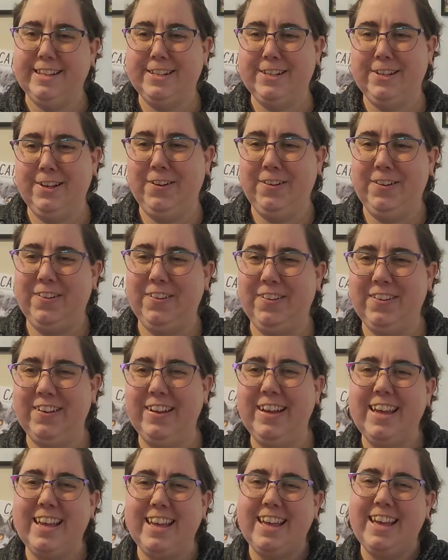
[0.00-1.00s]
so
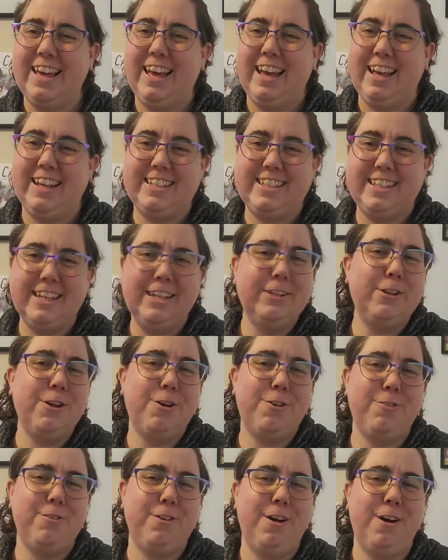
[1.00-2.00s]
I still
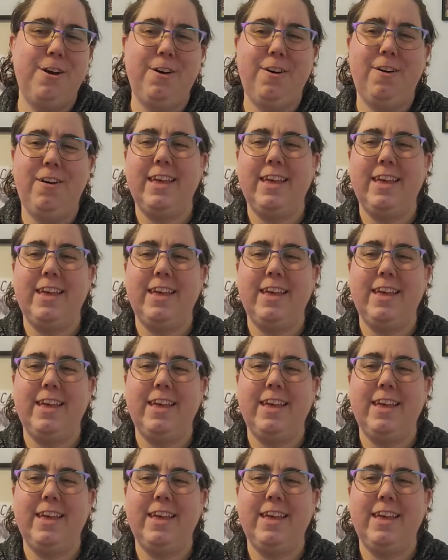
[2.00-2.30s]
don't know.